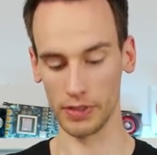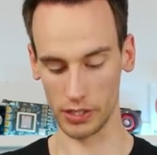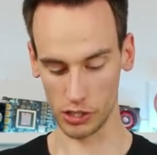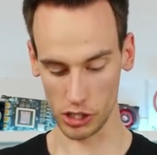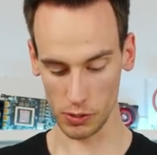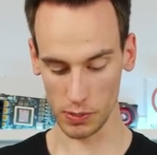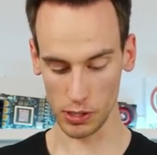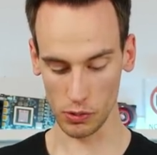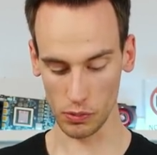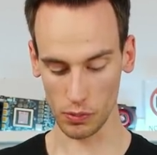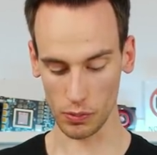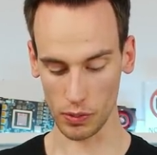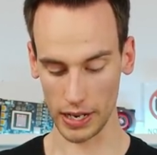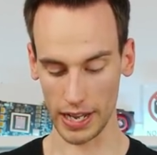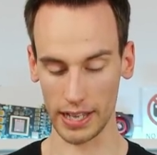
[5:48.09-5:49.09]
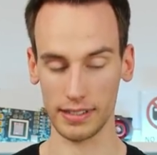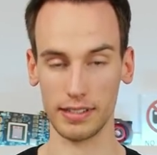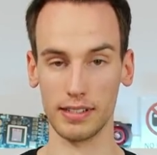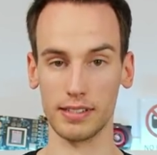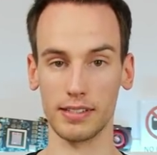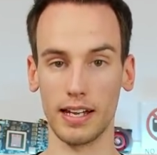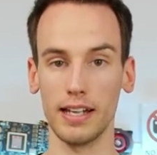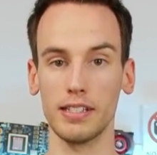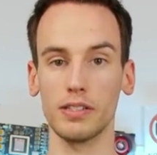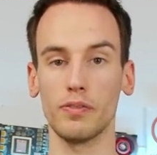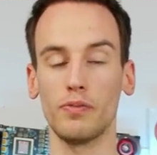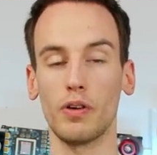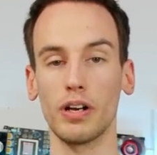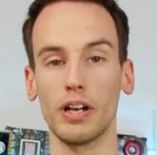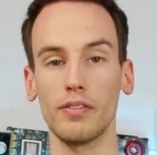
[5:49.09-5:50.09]
The GPU had a size
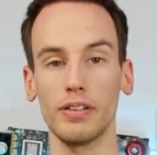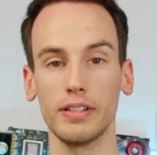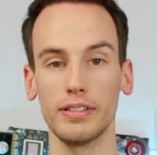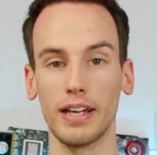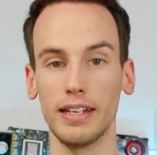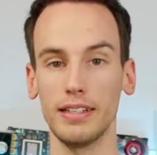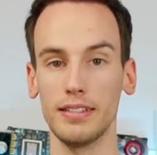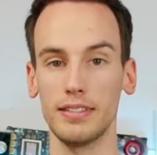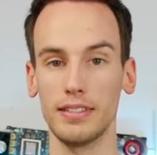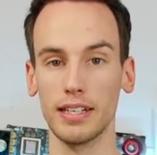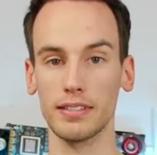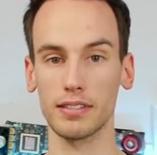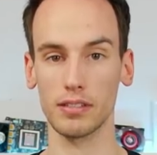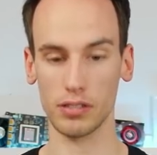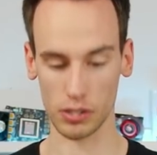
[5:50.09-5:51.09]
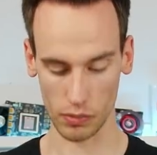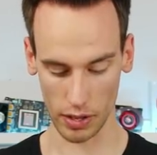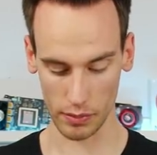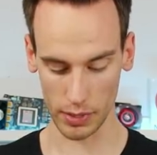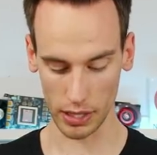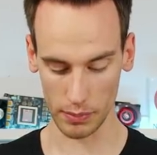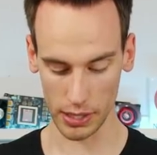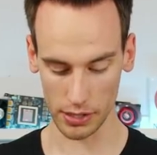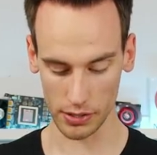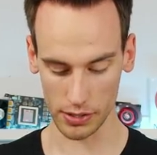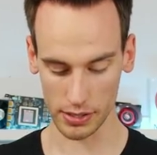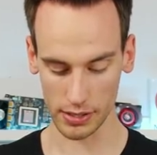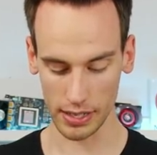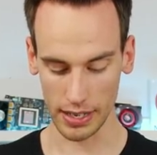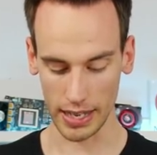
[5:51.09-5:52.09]
of 196 square
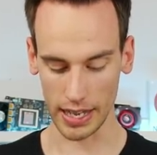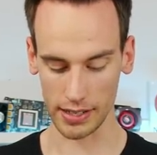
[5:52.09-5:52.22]
millimeters